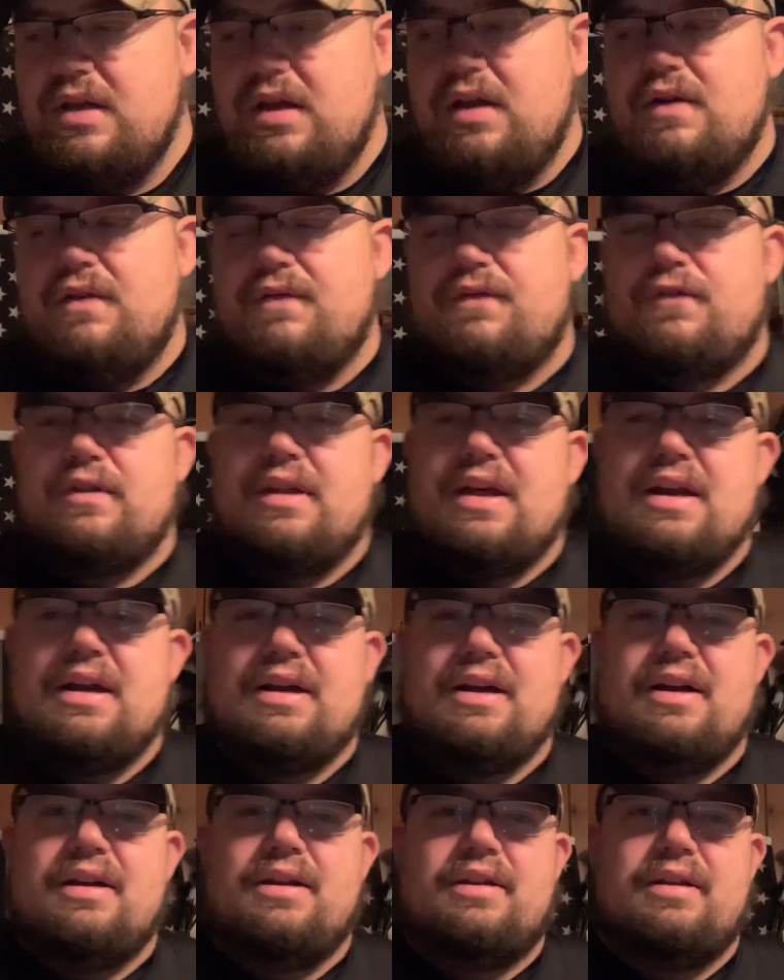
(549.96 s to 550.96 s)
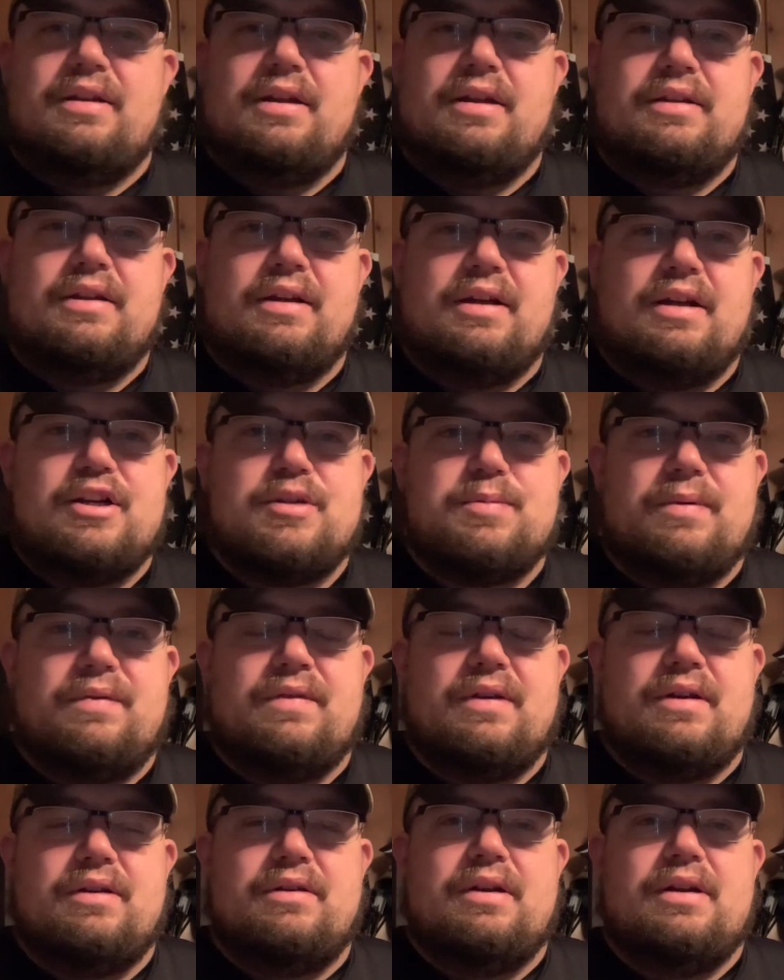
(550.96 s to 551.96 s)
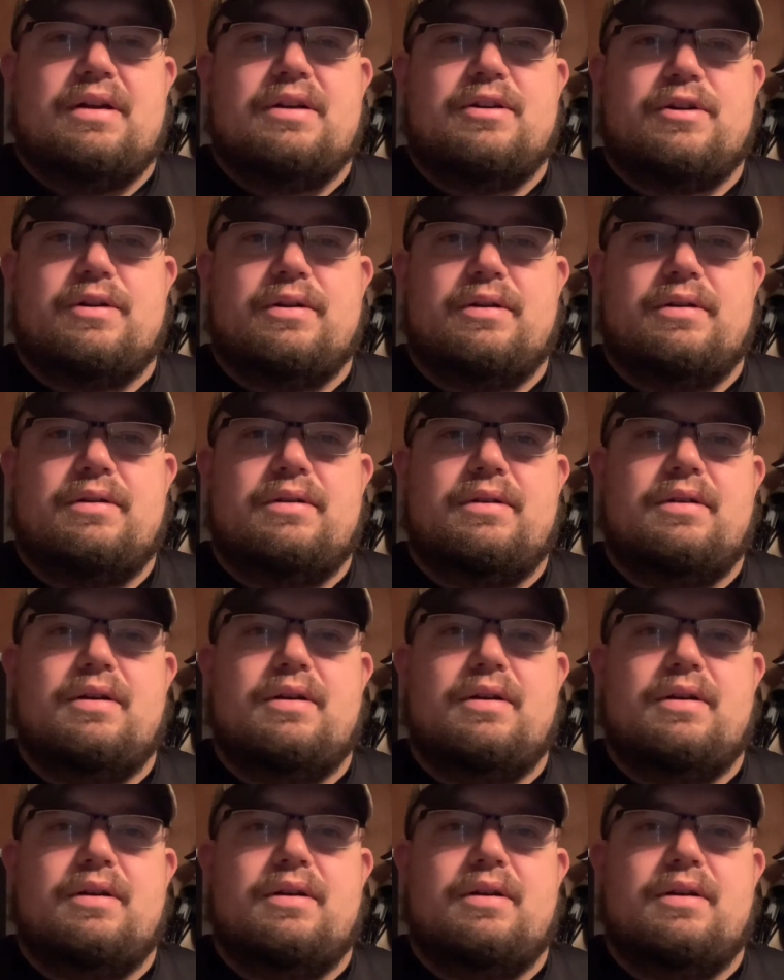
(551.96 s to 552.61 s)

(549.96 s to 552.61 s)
for that, I got to thank the Ashby Foundation.